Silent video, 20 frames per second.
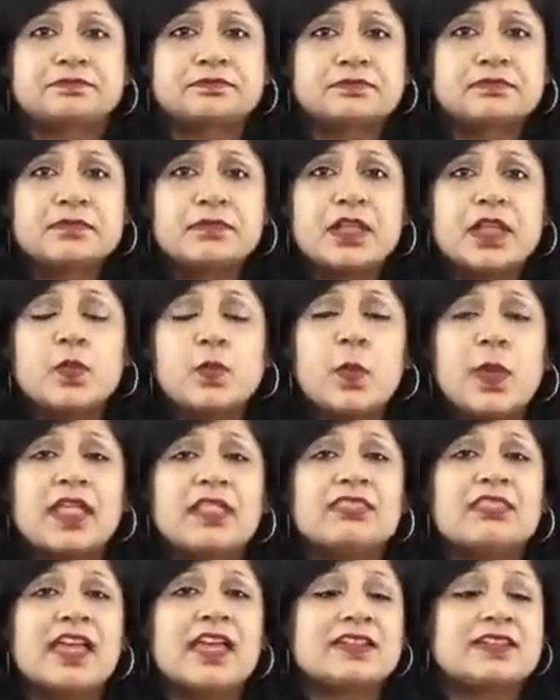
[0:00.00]
when
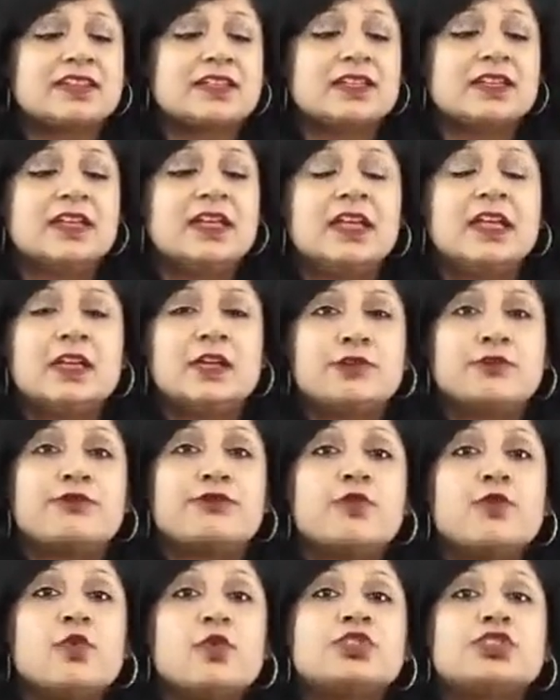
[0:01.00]
that
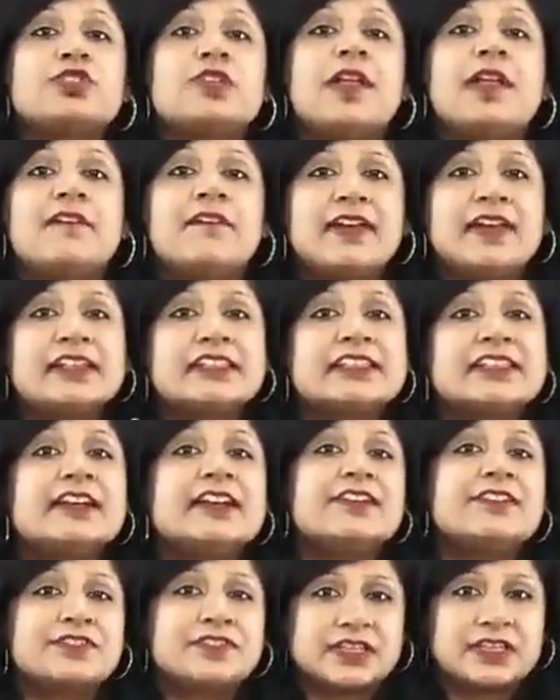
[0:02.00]
fusional reserves
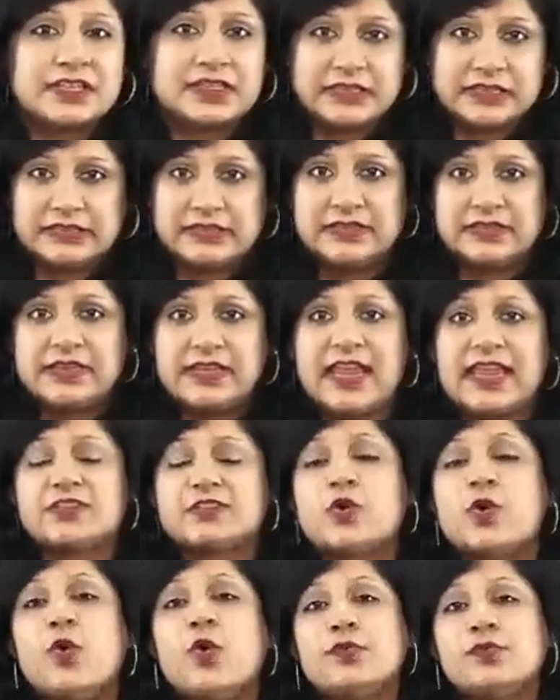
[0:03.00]
get
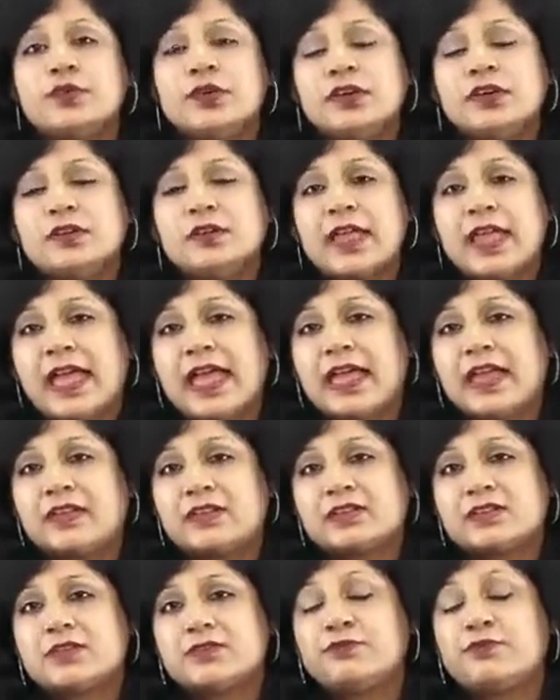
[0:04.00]
over and
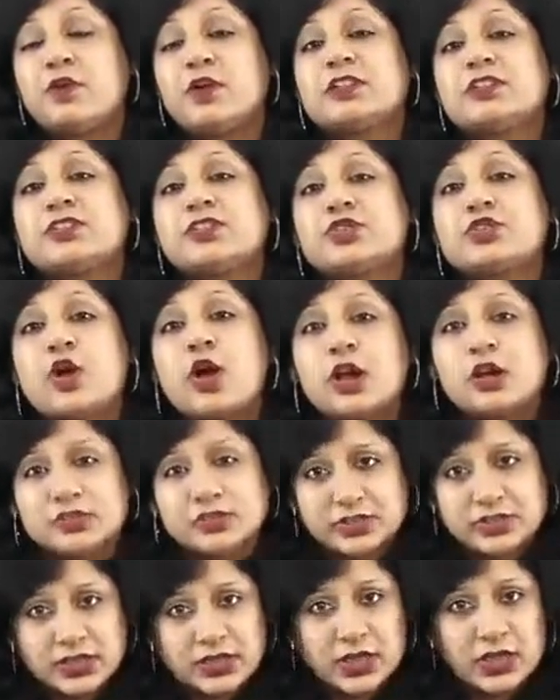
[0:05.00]
falls short,
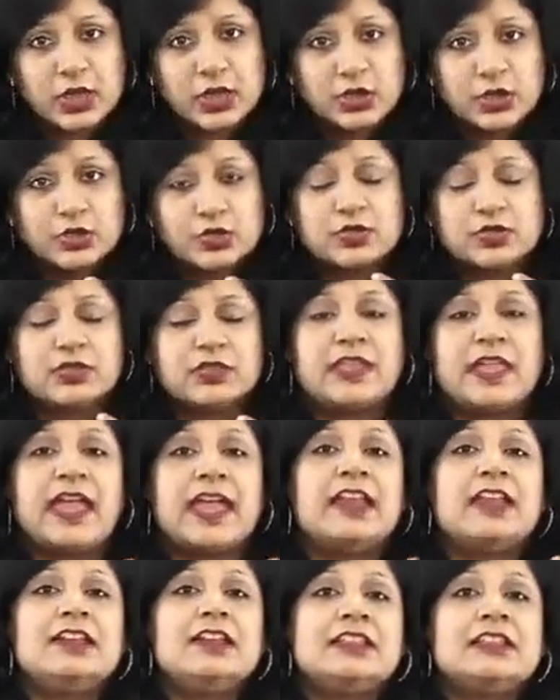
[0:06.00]
then
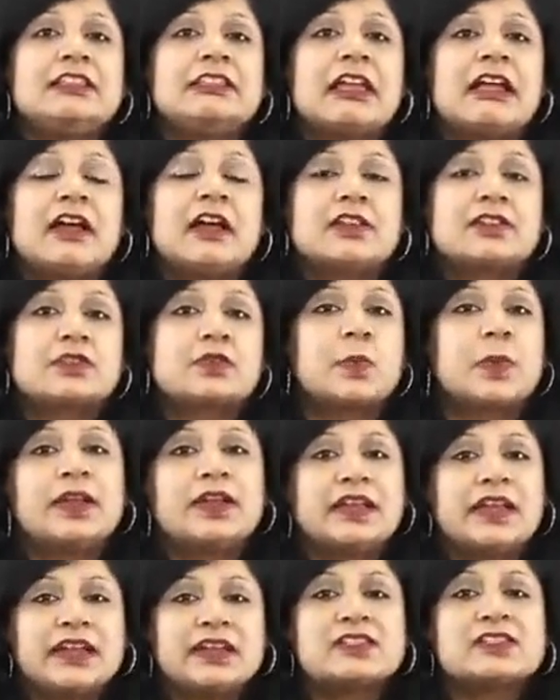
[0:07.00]
the squint
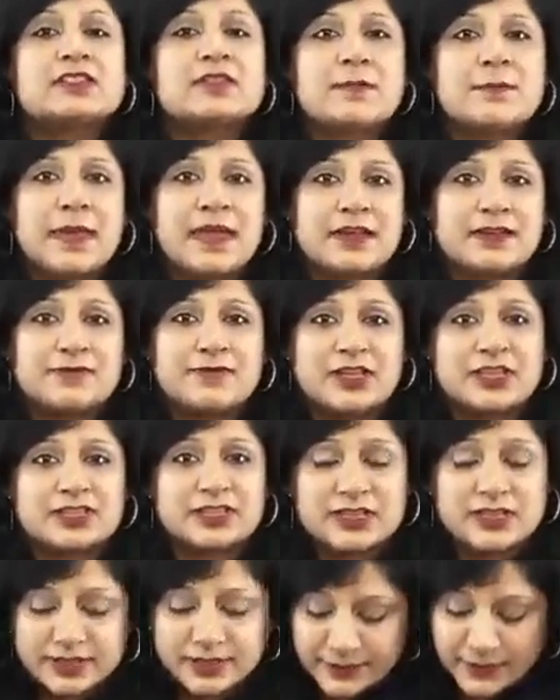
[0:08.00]
gets manifested.
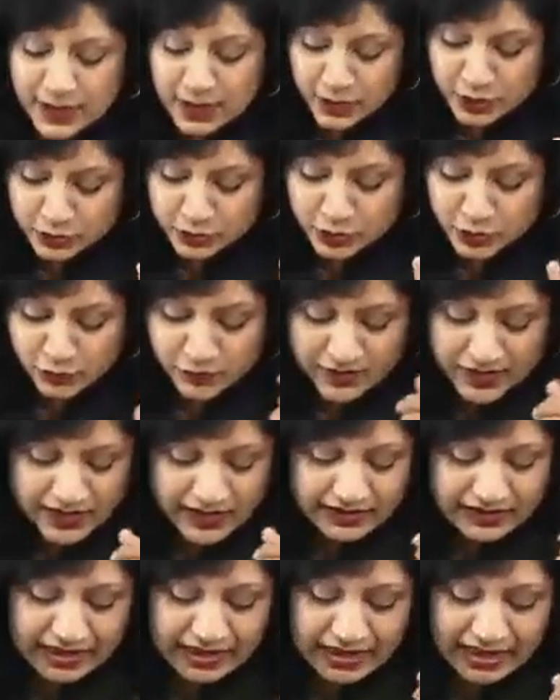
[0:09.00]
So we can
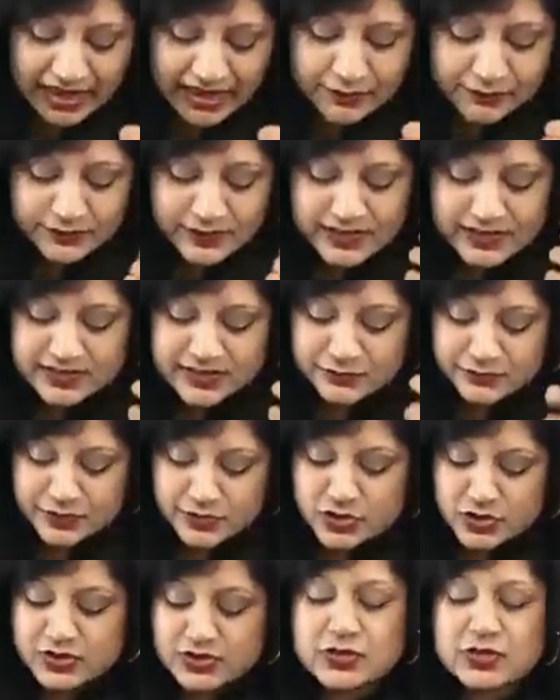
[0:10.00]
have the
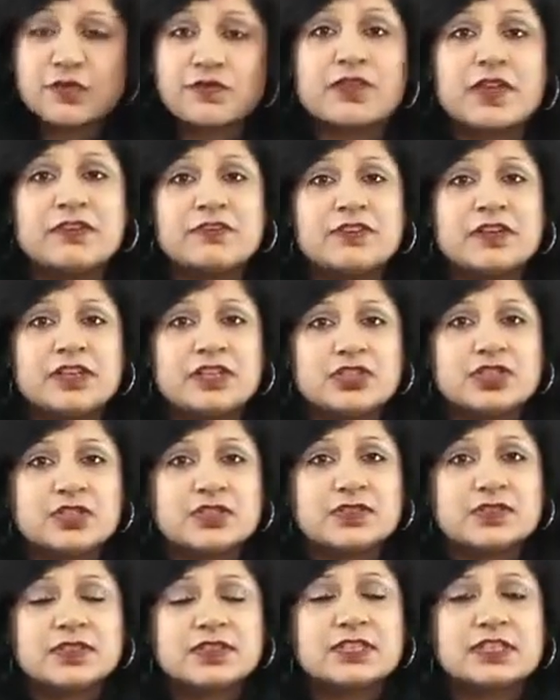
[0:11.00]
insufficiency of
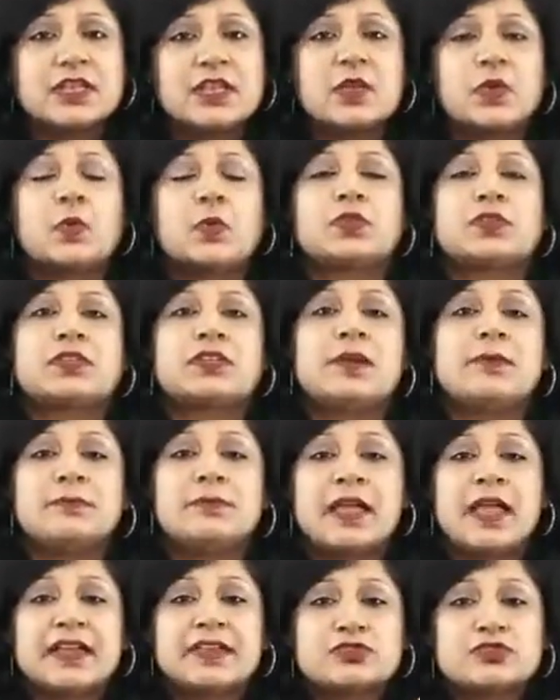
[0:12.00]
convergence, some
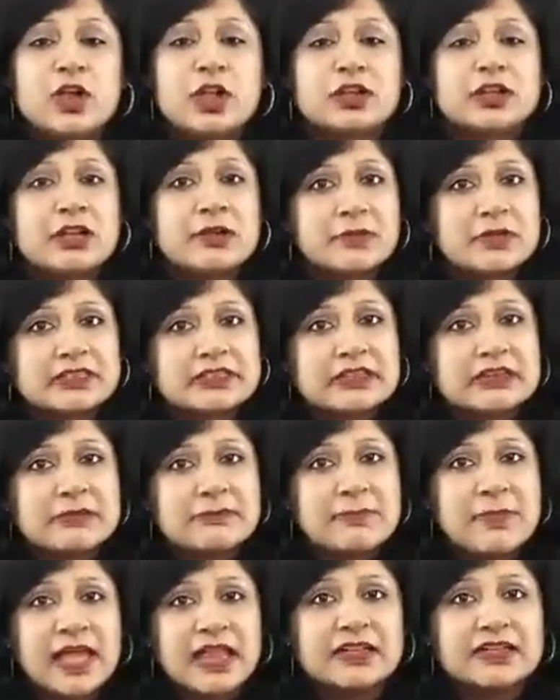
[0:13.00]
extraocular muscle
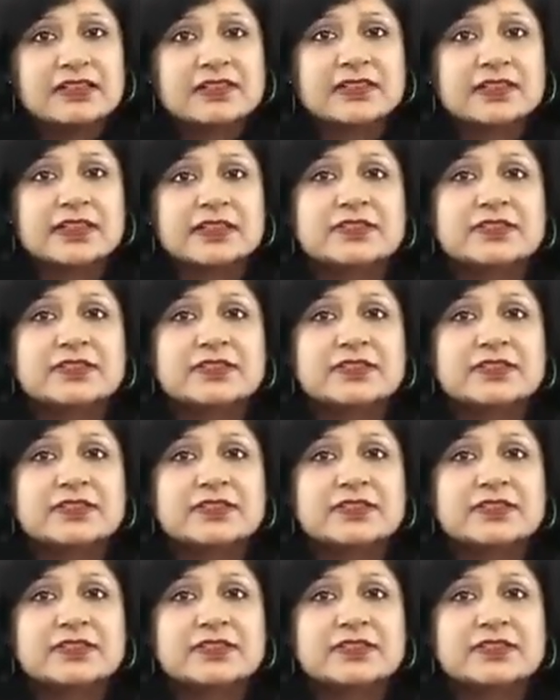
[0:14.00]
imbalances,